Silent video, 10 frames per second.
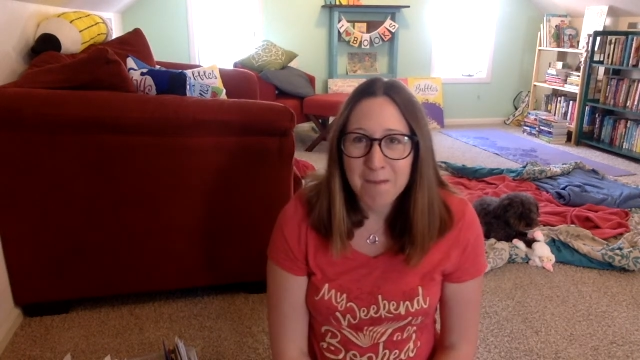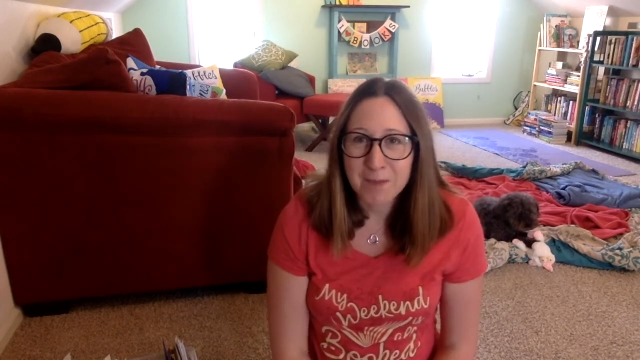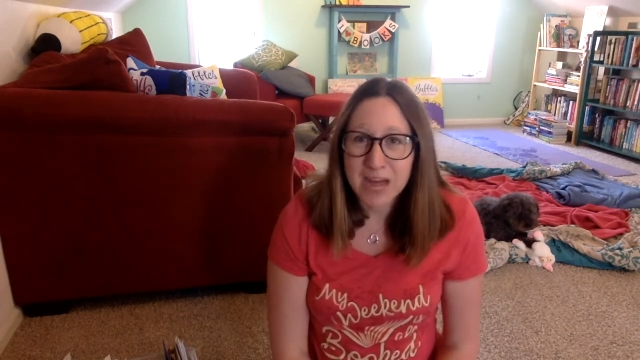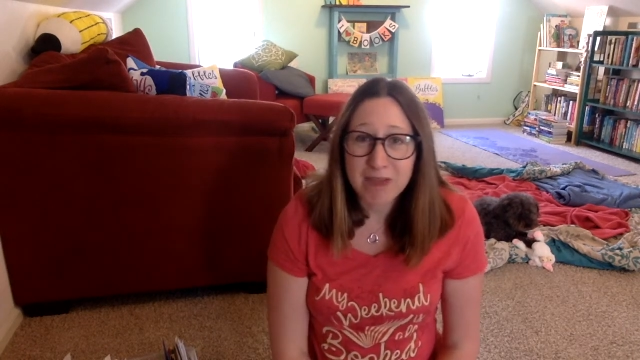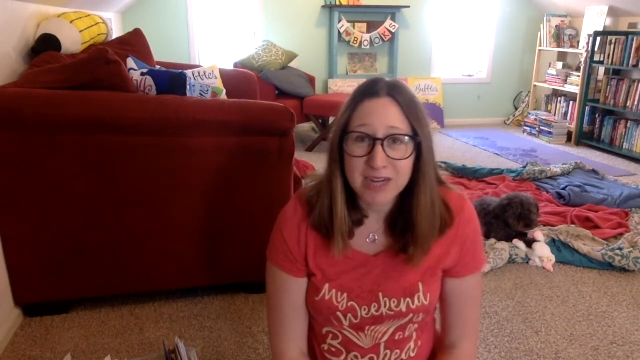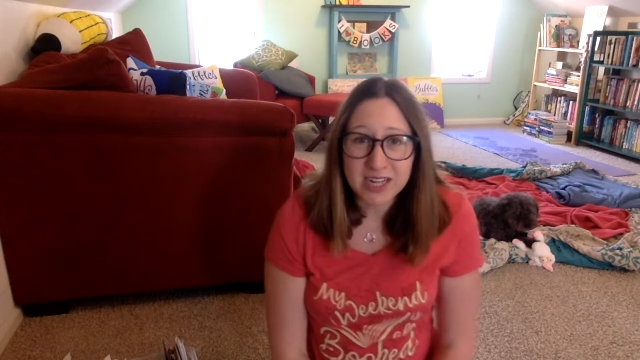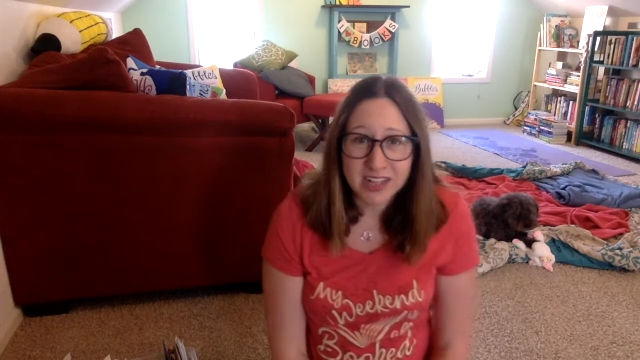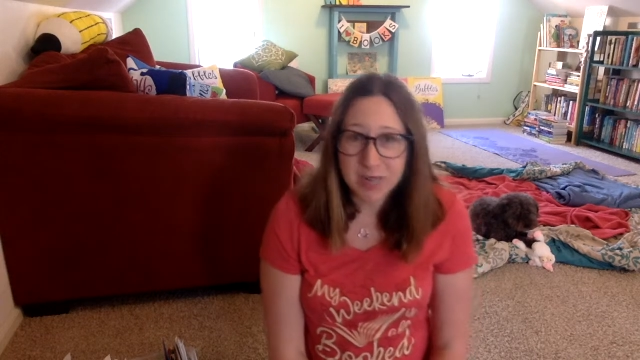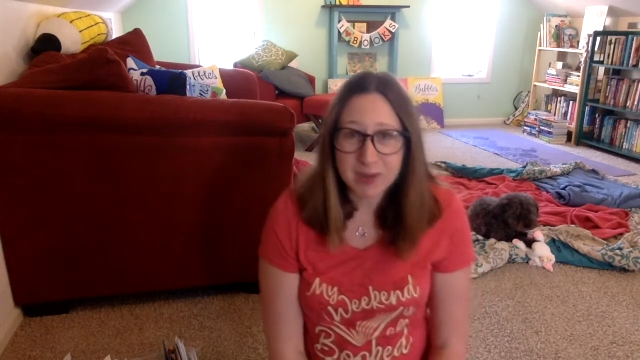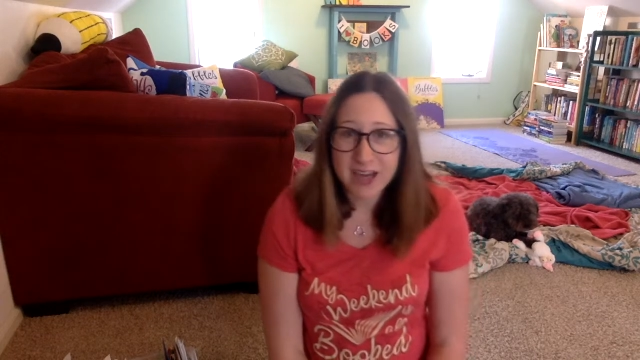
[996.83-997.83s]
But I read a
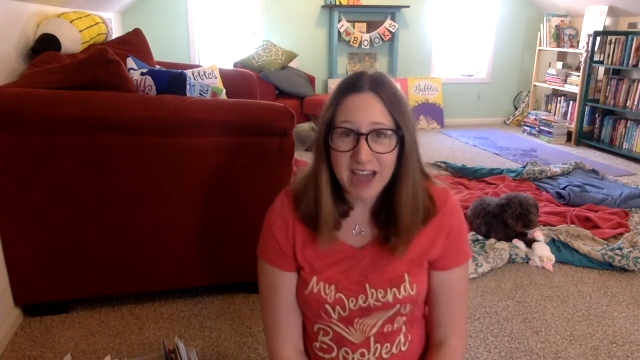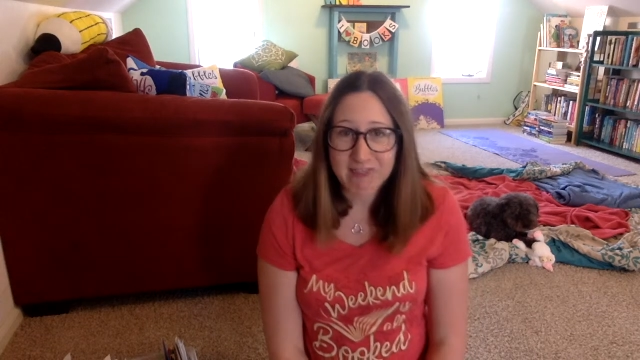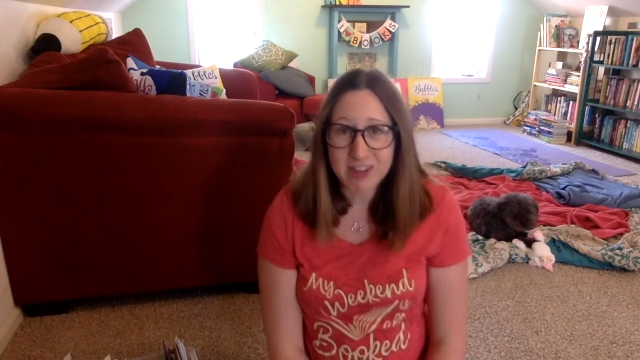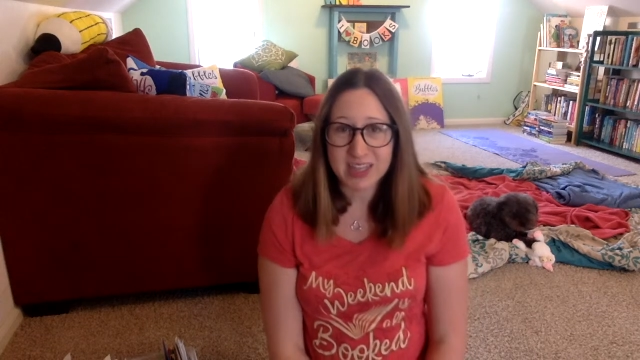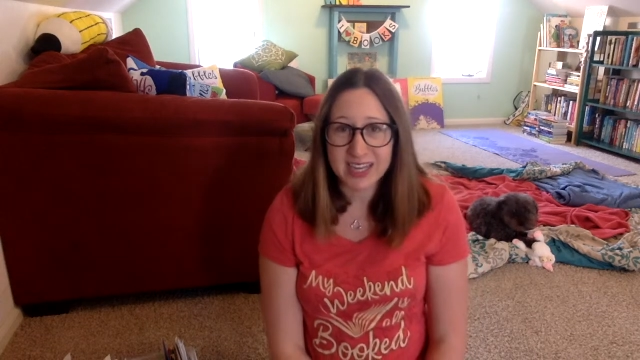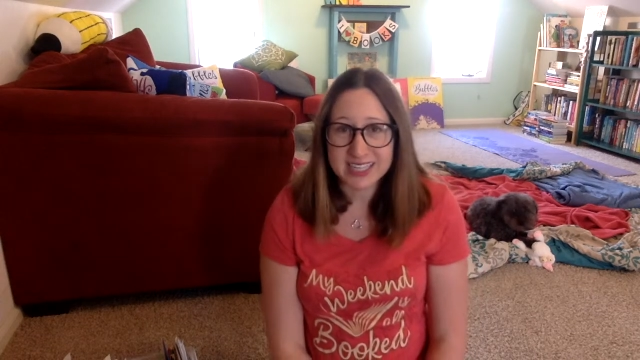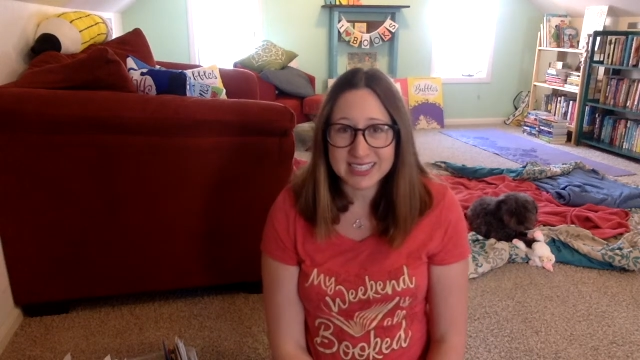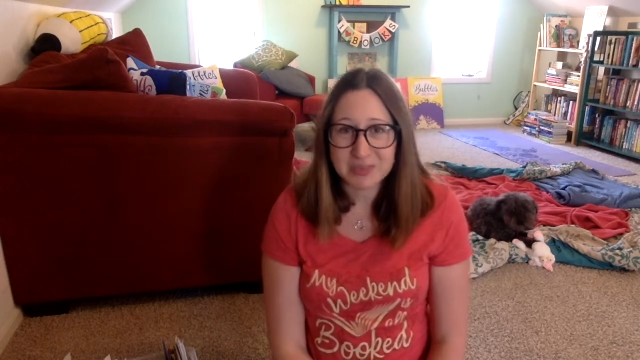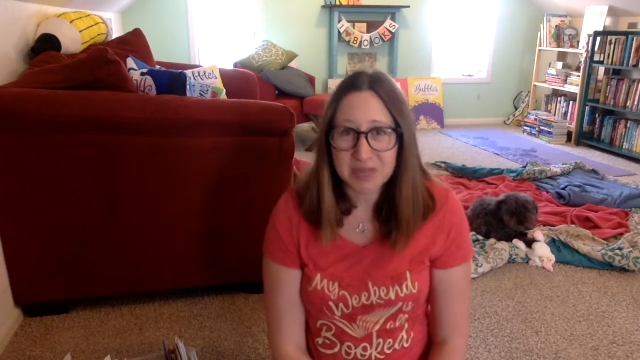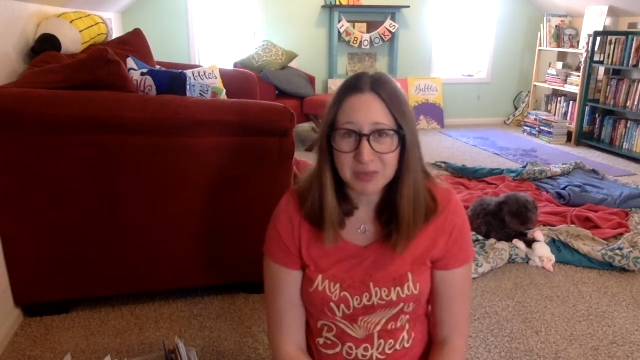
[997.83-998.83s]
little bit of everything because
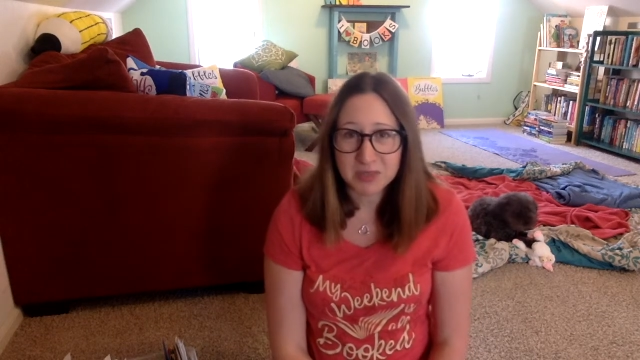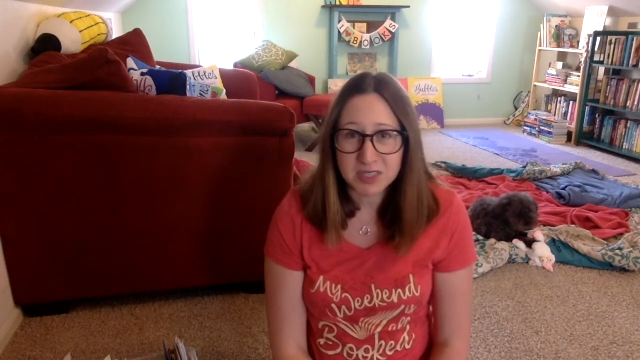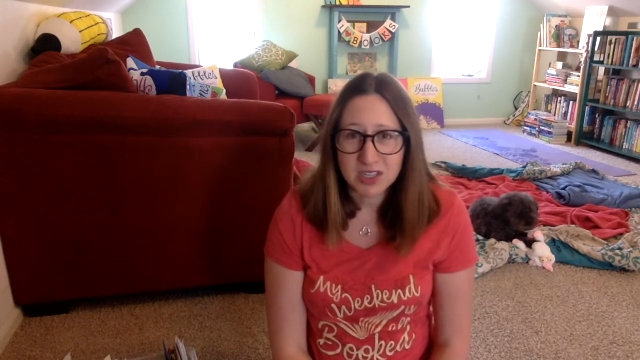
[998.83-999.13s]
sometimes